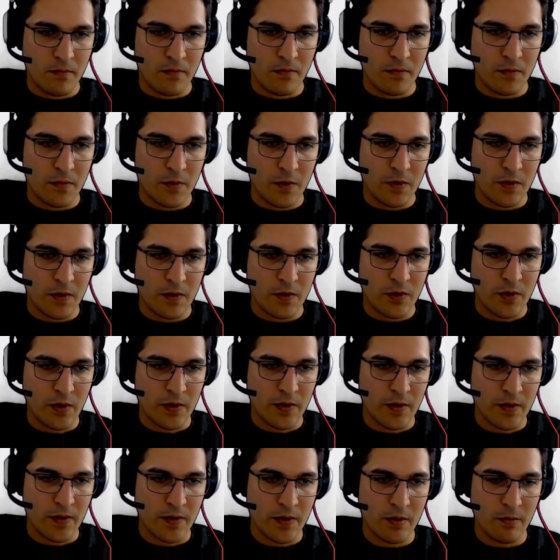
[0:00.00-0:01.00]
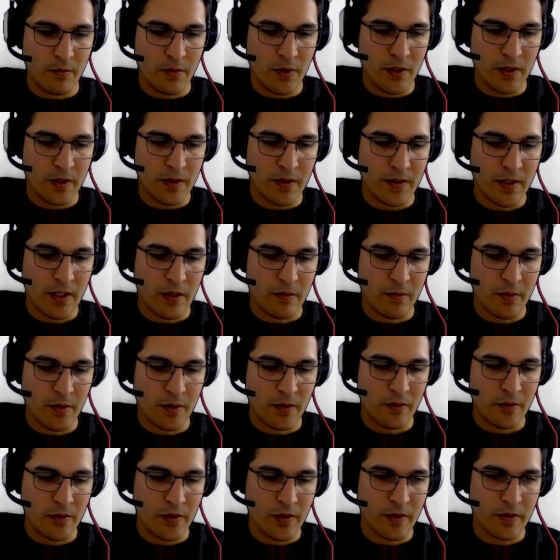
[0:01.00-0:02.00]
this is just a simple example,
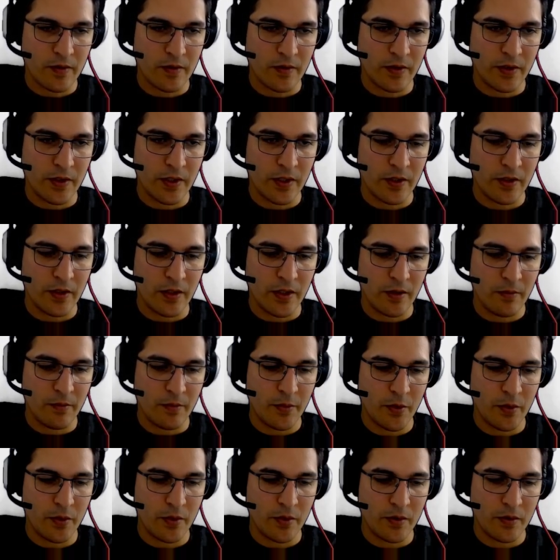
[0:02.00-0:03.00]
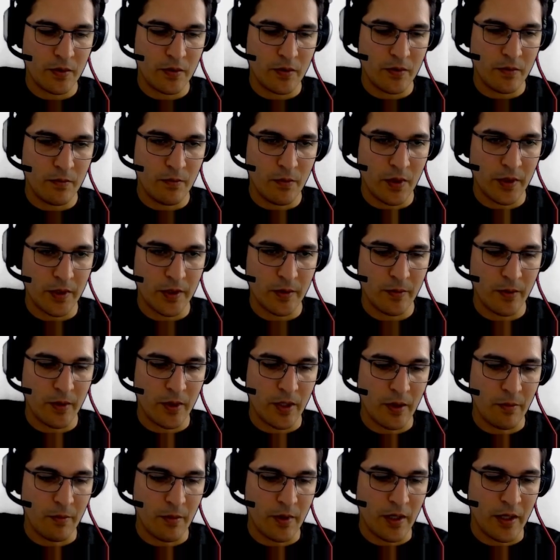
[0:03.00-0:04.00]
just return input
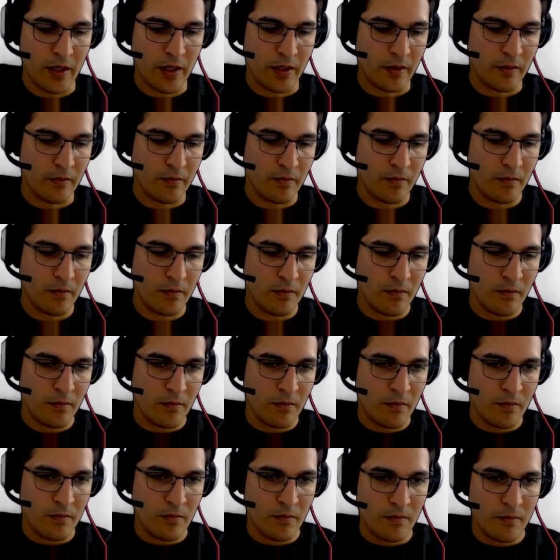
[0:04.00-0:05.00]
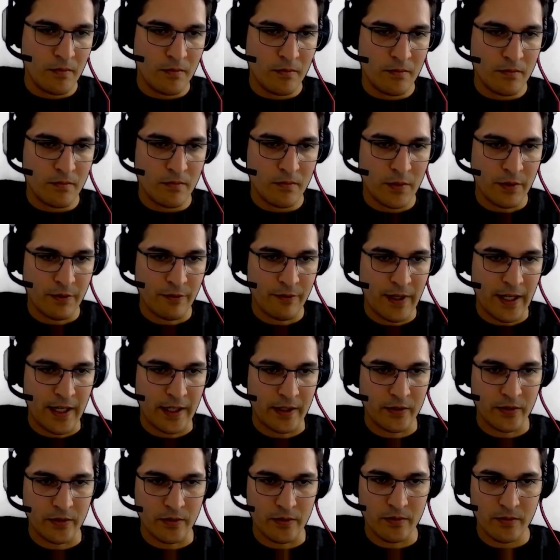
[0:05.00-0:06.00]
multiplied by a
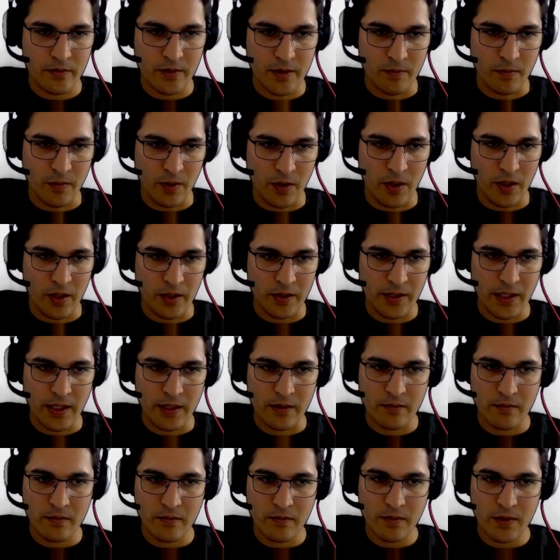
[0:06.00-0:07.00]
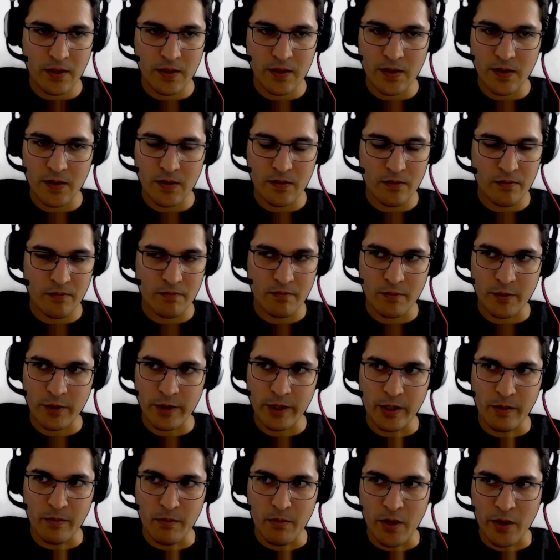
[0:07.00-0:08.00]
factor, something like that. This is really a
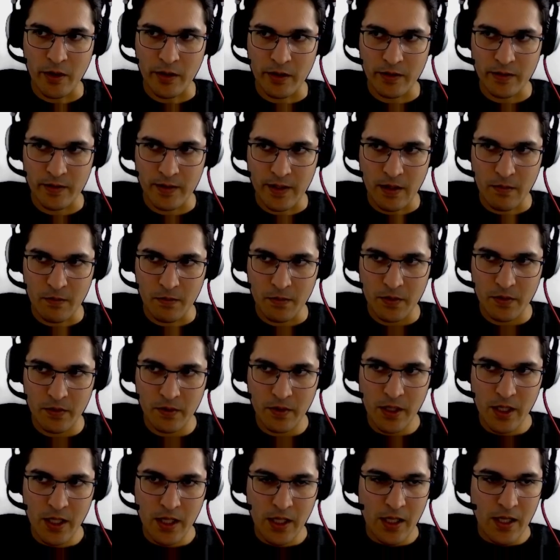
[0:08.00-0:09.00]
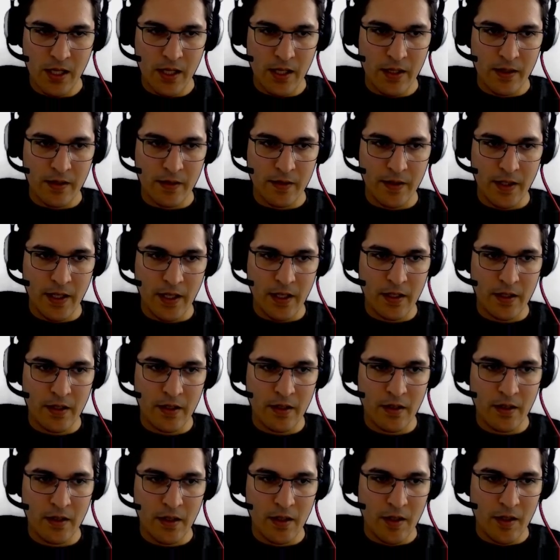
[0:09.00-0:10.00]
mock example. Then
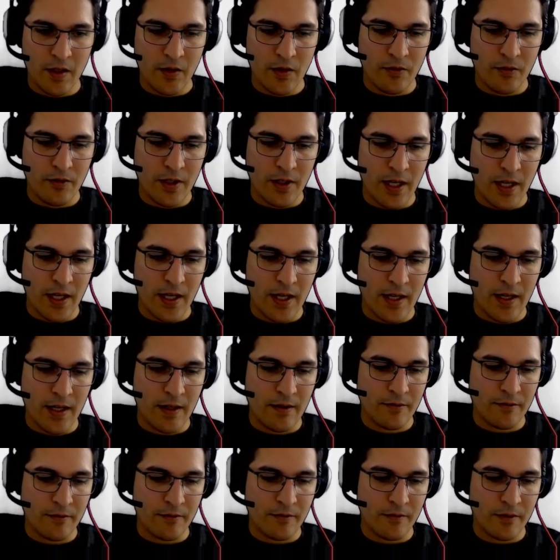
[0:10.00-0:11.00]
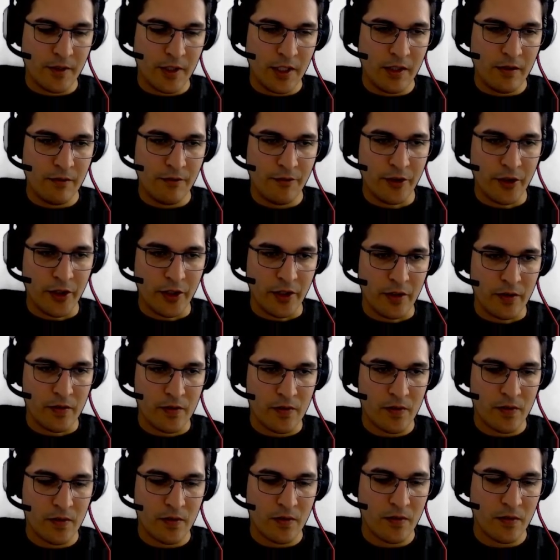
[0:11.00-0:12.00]
we have
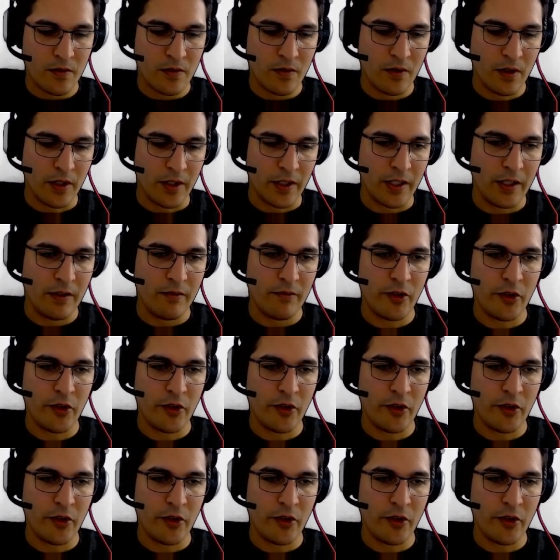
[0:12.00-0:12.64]
inference, like infer